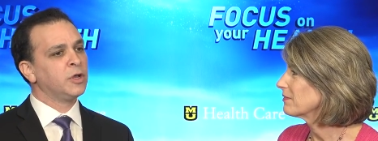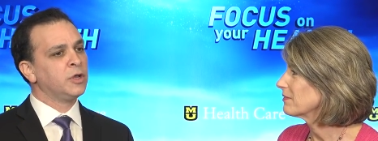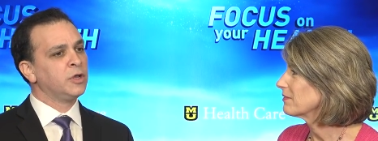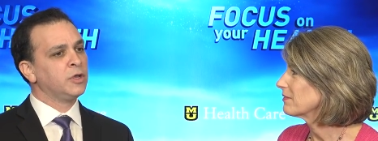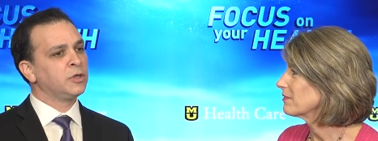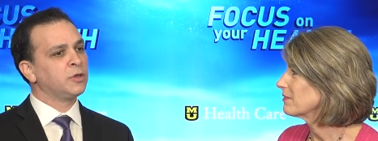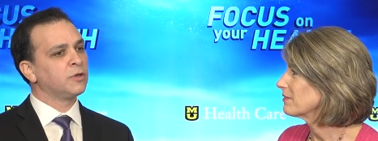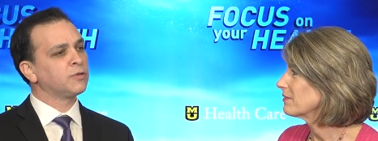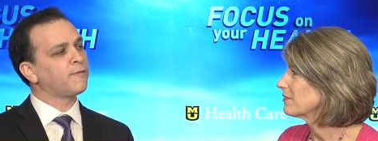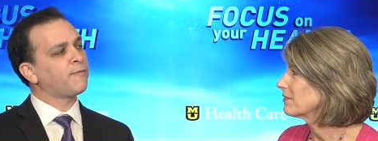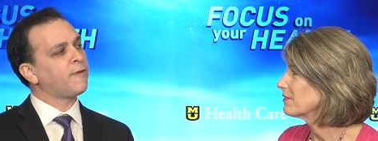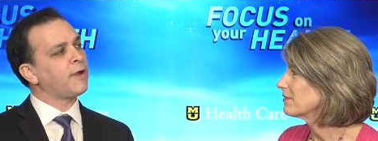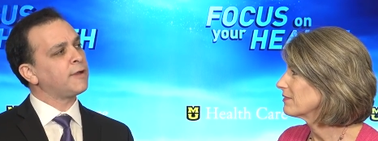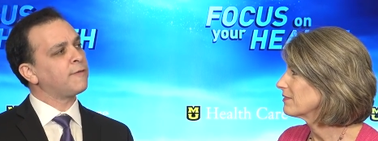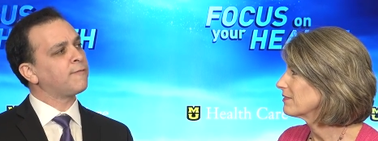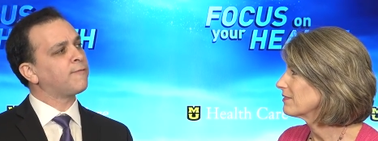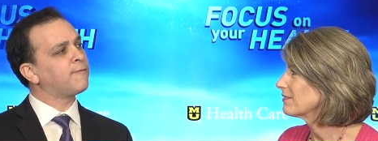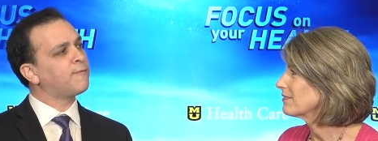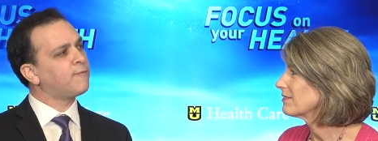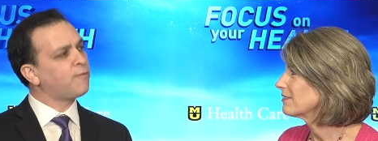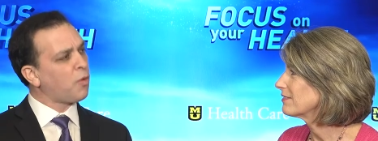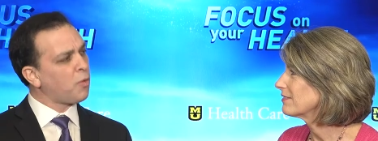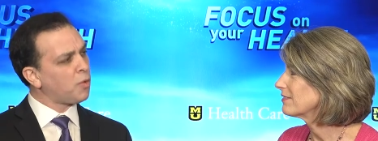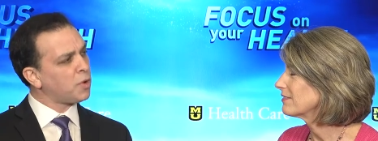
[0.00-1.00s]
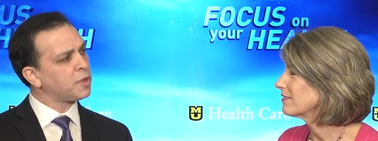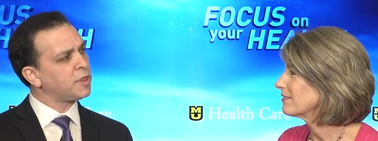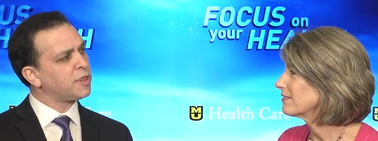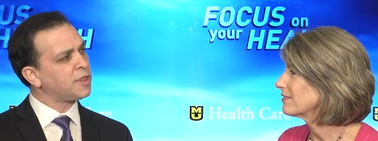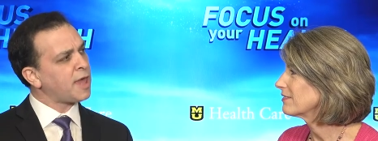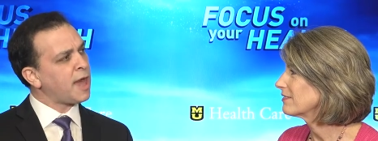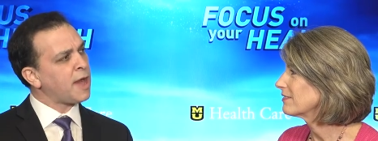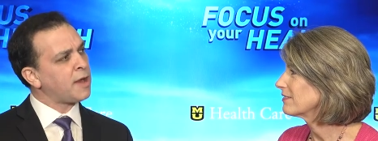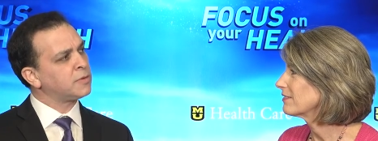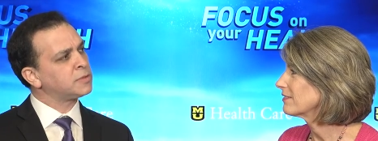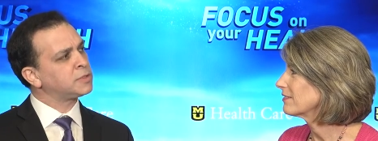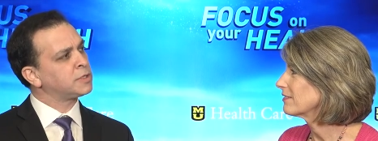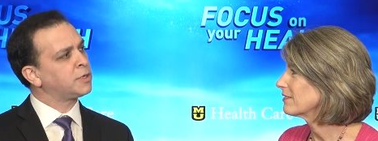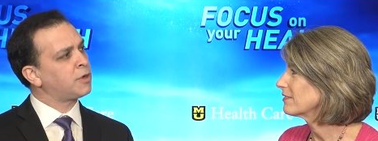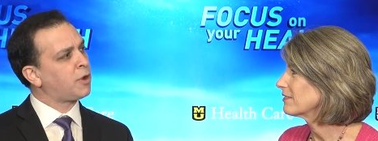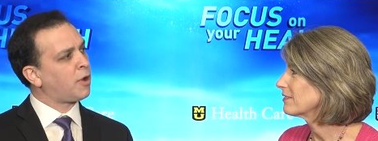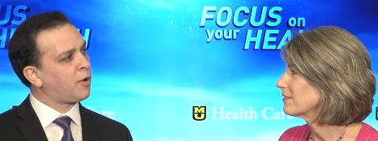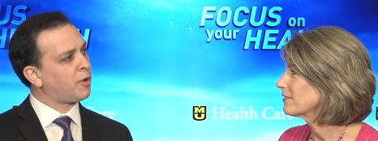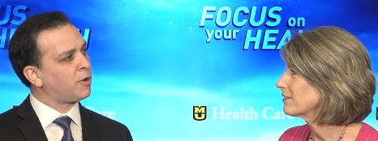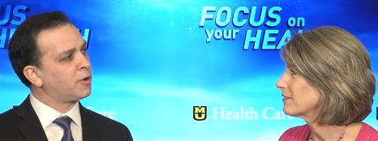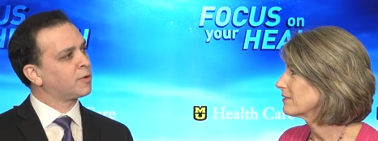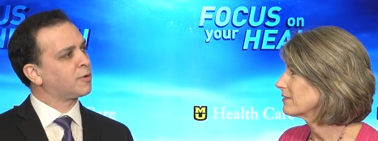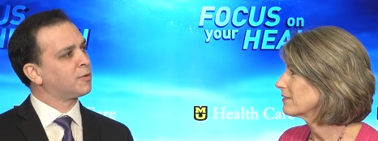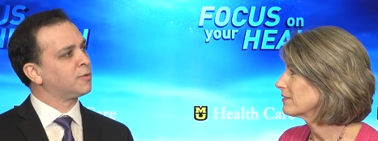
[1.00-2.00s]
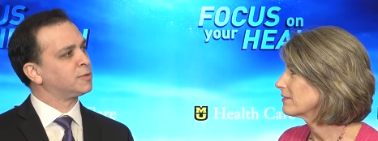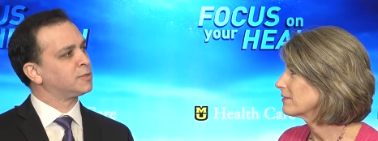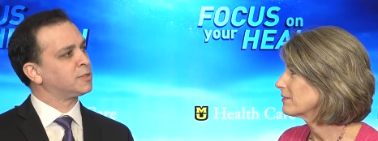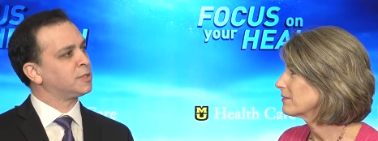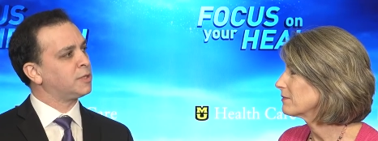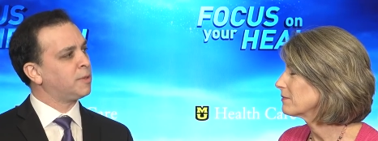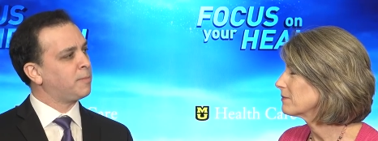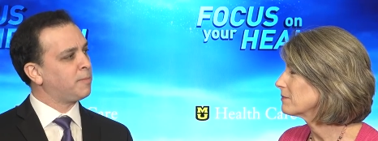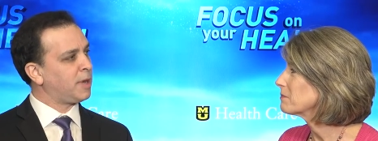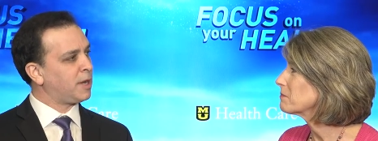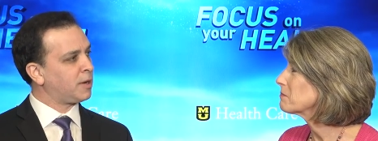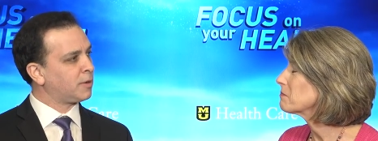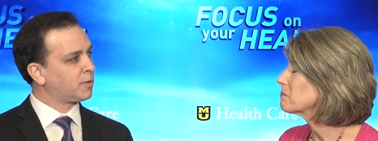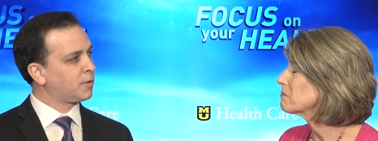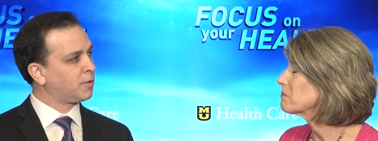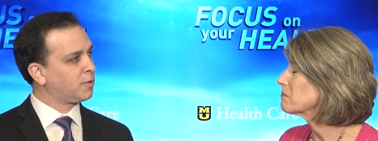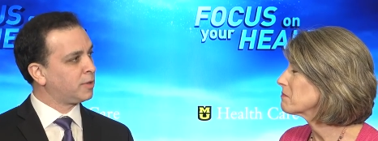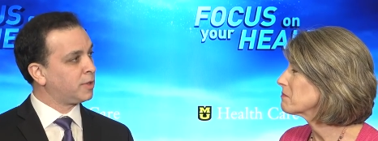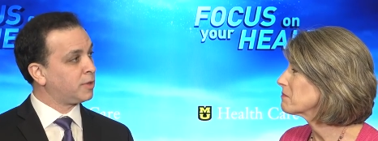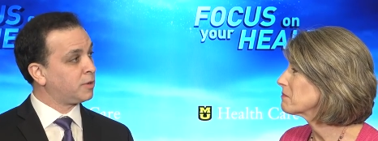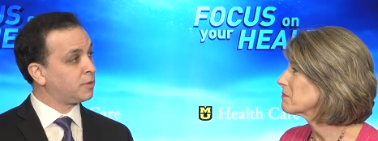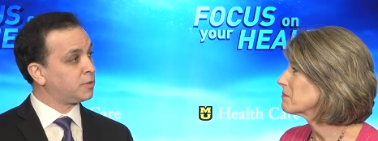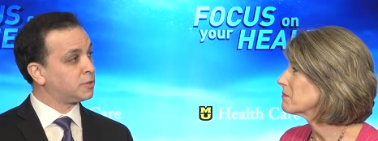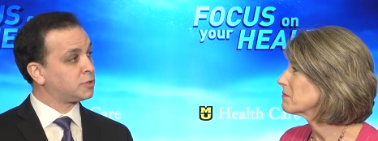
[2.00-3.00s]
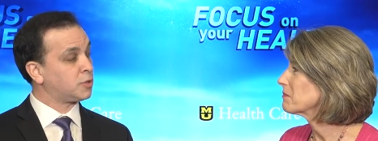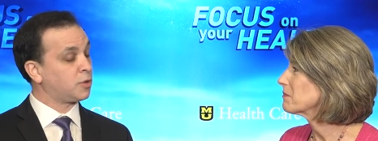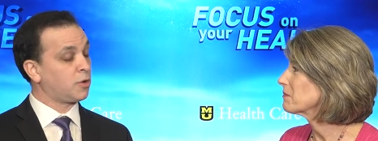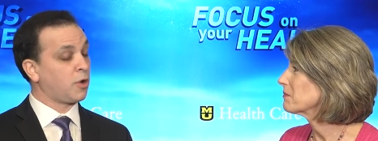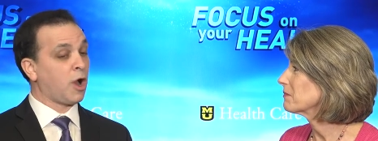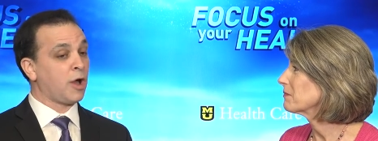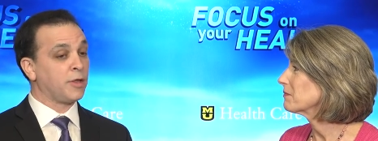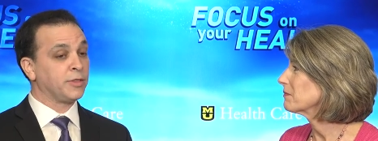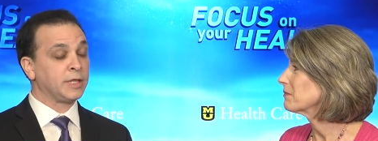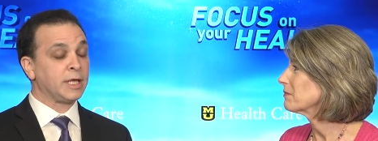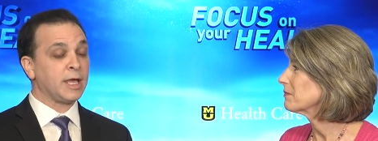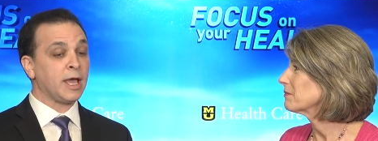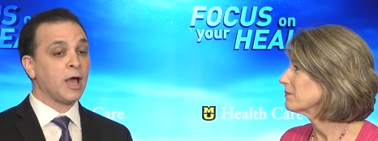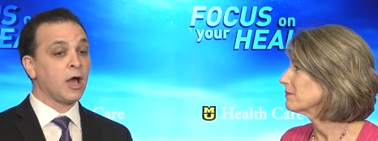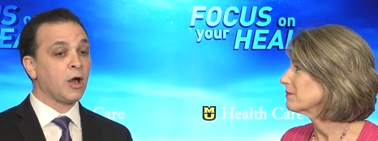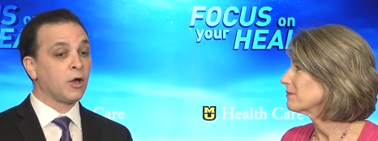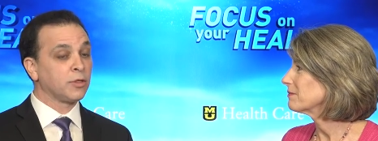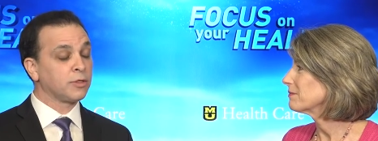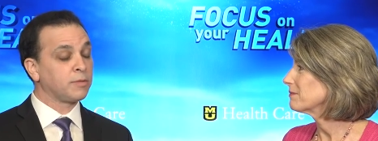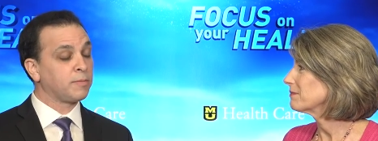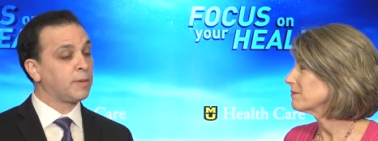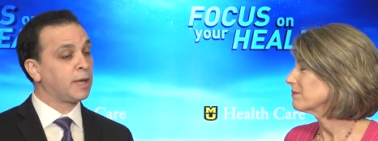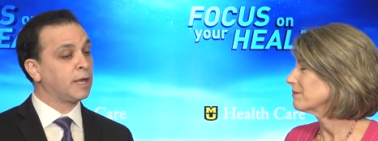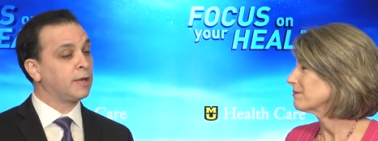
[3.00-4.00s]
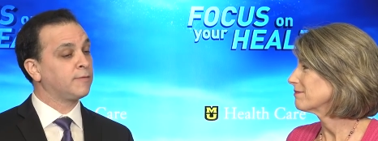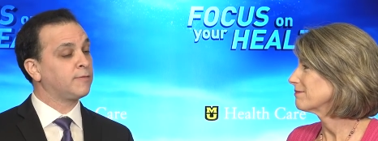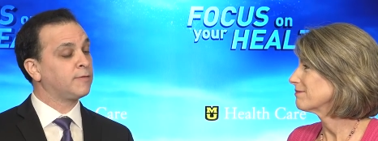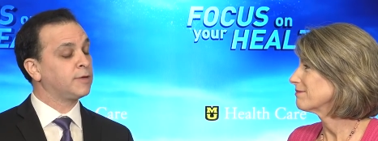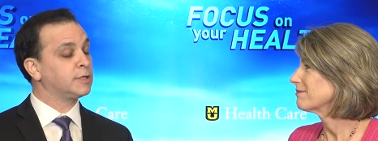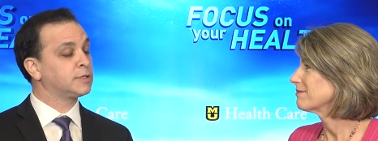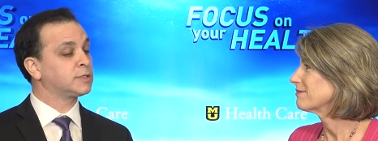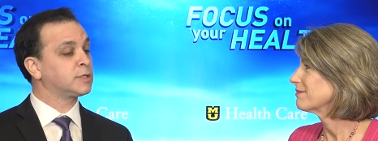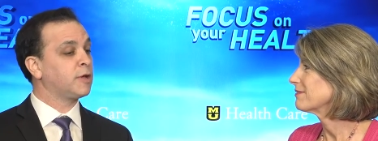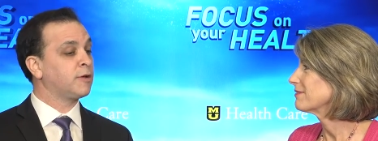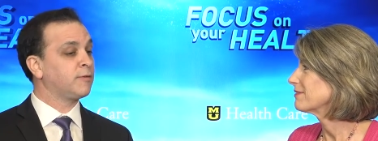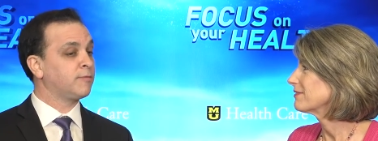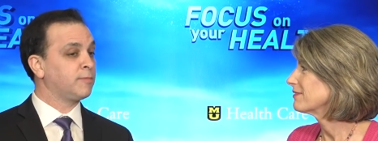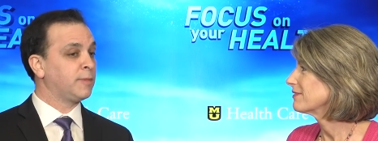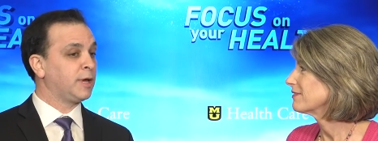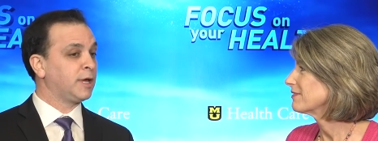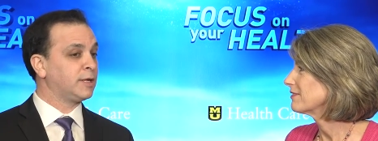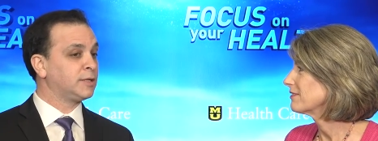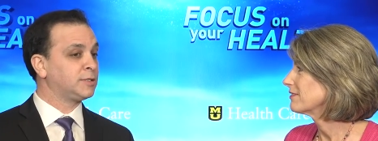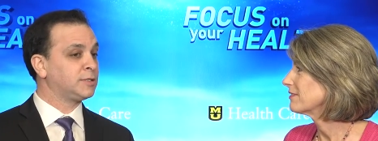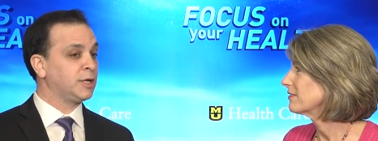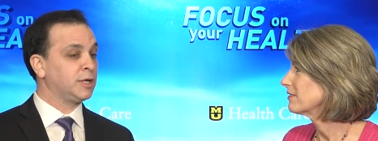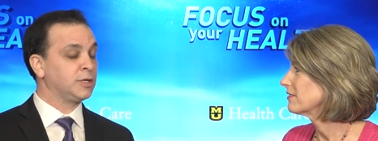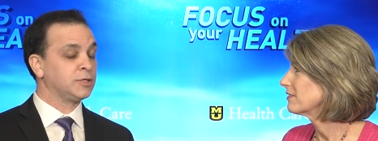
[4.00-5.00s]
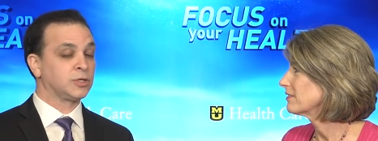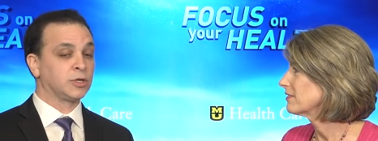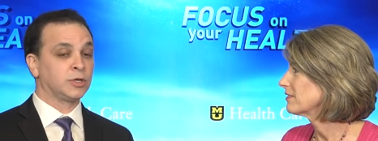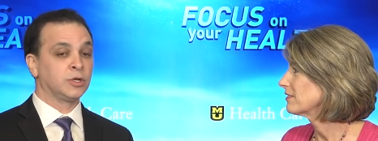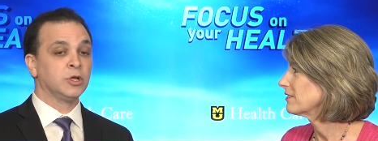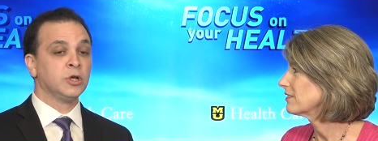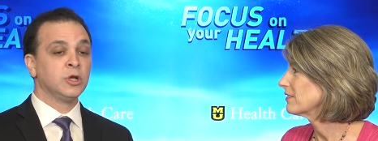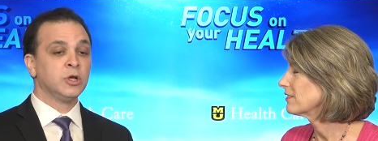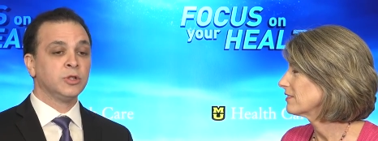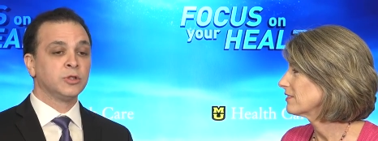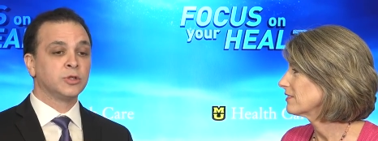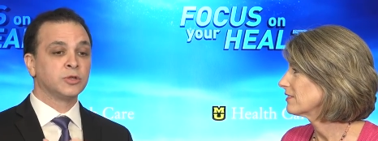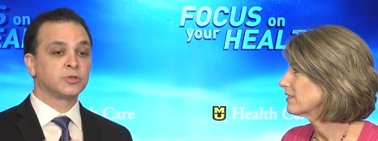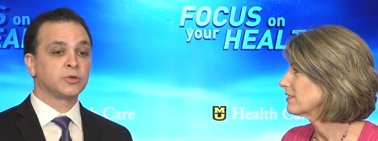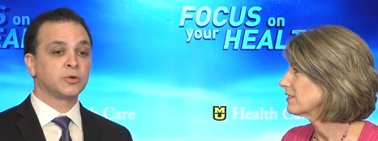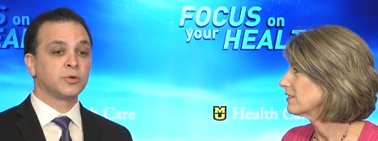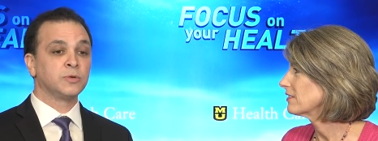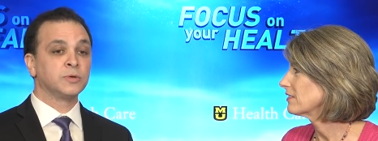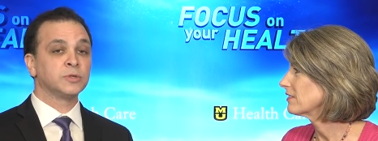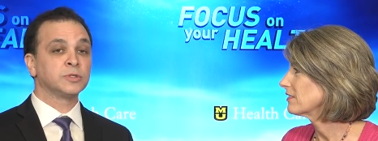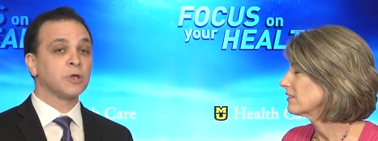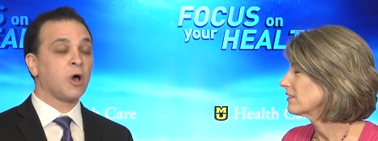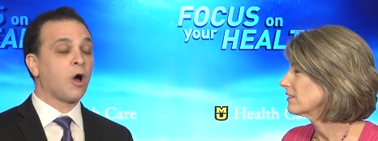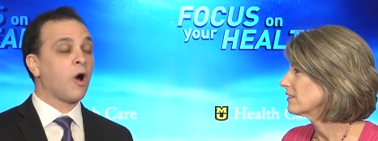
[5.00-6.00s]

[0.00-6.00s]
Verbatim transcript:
Speaker 1: you'll find 4,000 articles in the medical literature on the health benefits of meditation. The true is